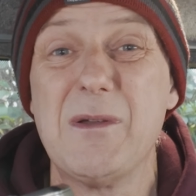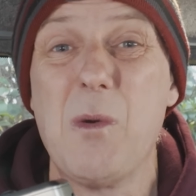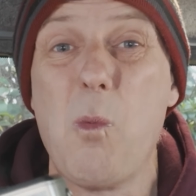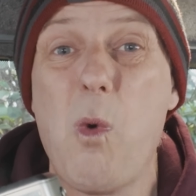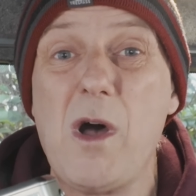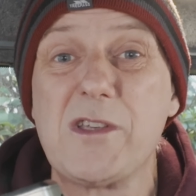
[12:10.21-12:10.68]

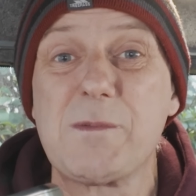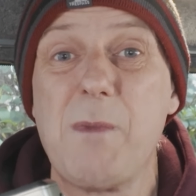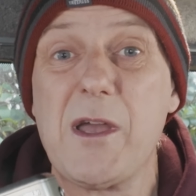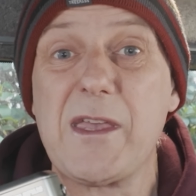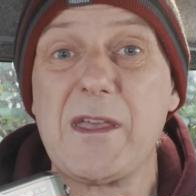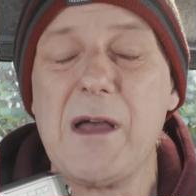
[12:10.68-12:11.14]
whilst
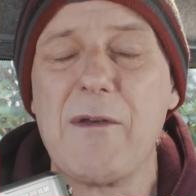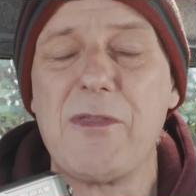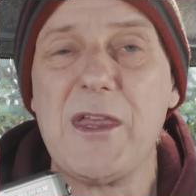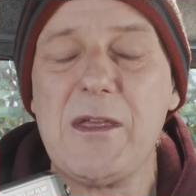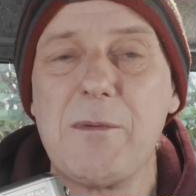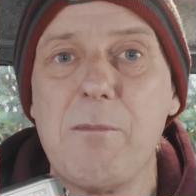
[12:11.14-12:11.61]
I
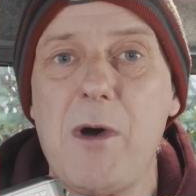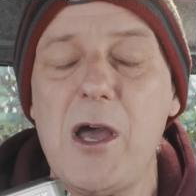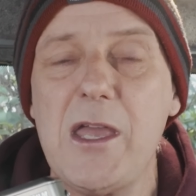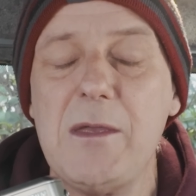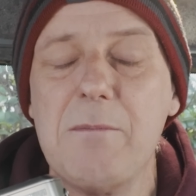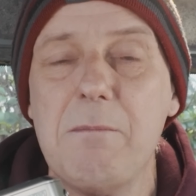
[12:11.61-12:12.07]
think
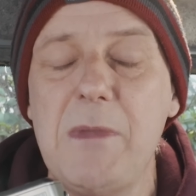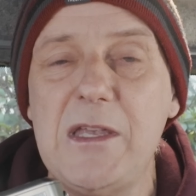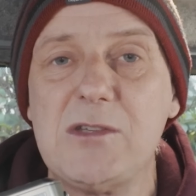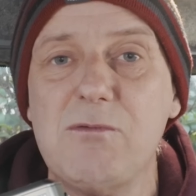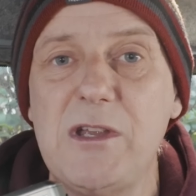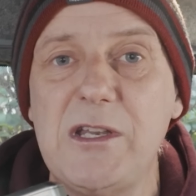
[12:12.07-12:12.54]
my
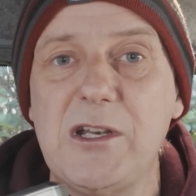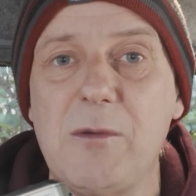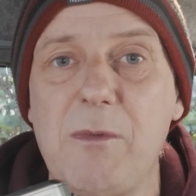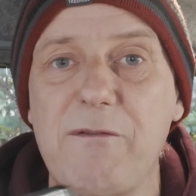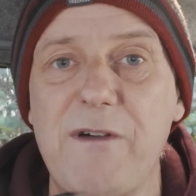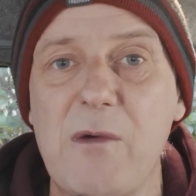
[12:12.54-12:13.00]
meter reading
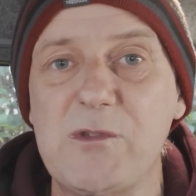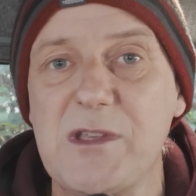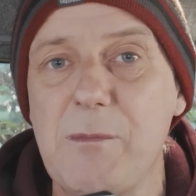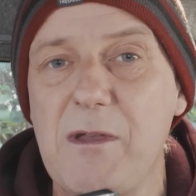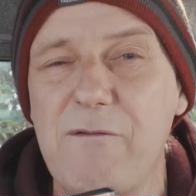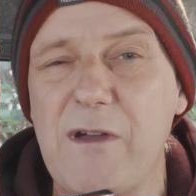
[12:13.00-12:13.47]
on my phone was
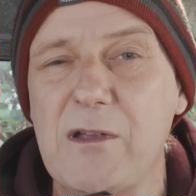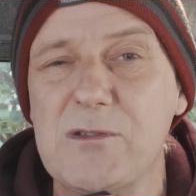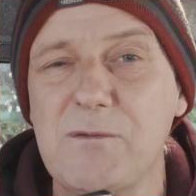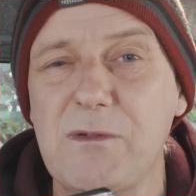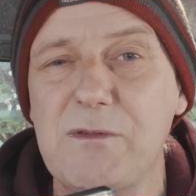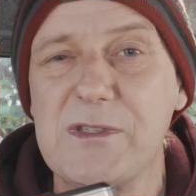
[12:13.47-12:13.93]
giving me
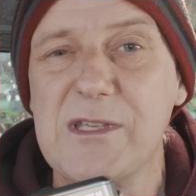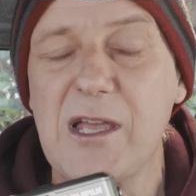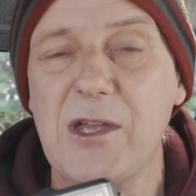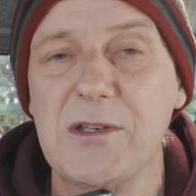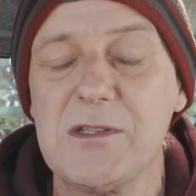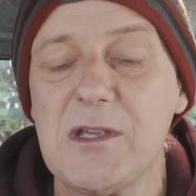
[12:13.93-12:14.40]
1,000th of a
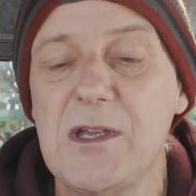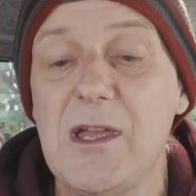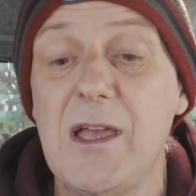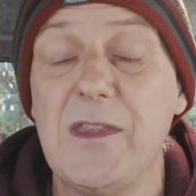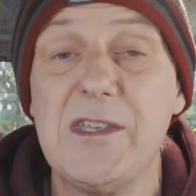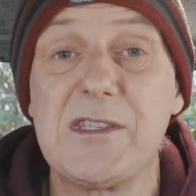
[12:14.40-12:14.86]
second,
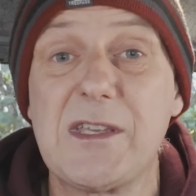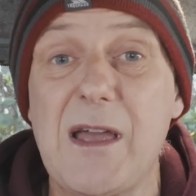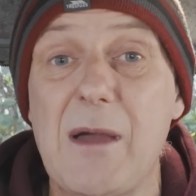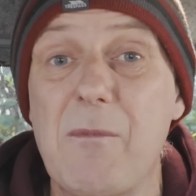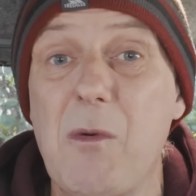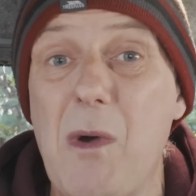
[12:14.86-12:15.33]
this
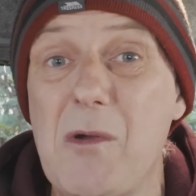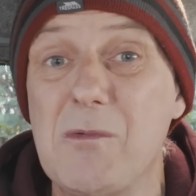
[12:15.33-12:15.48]
camera